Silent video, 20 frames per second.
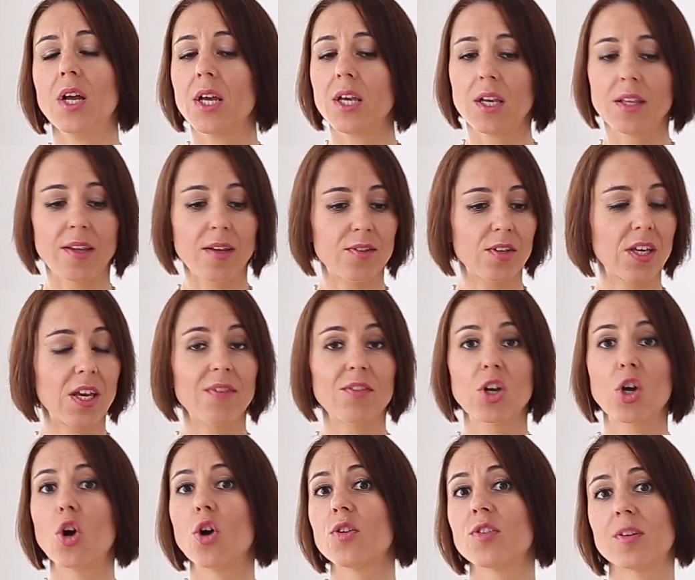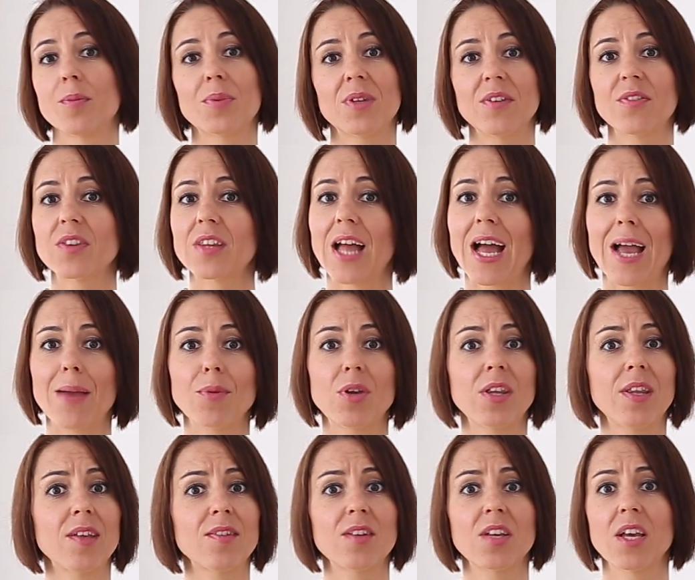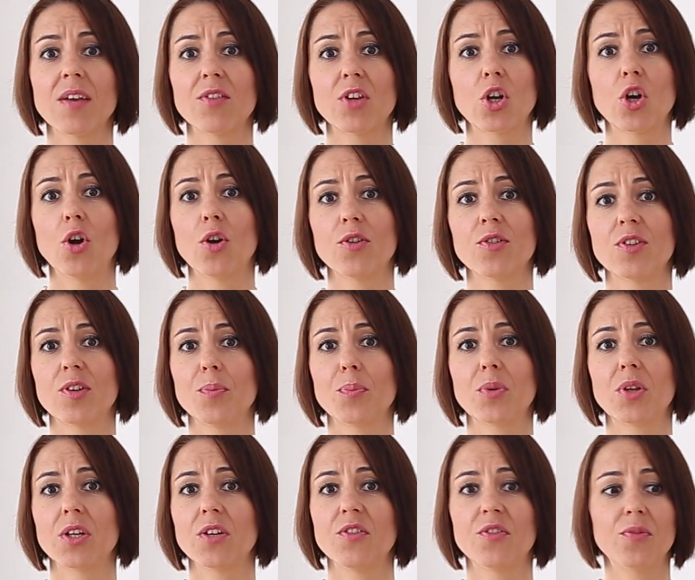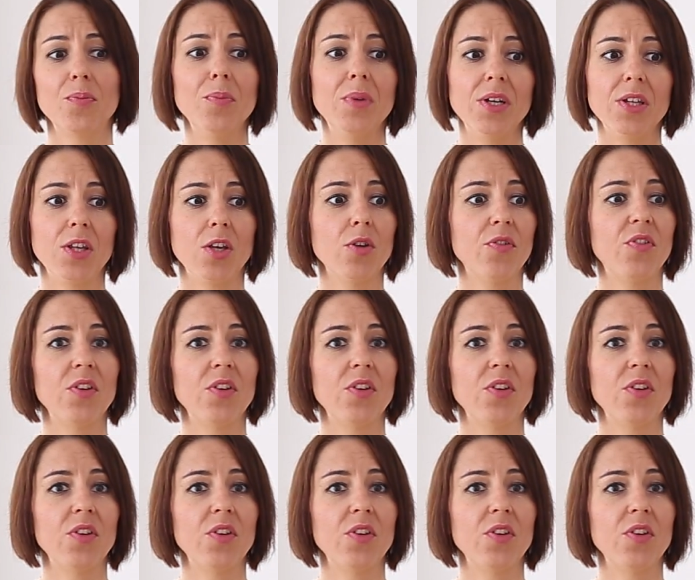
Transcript: He doesn't have the concept of time, he doesn't have the concept of money,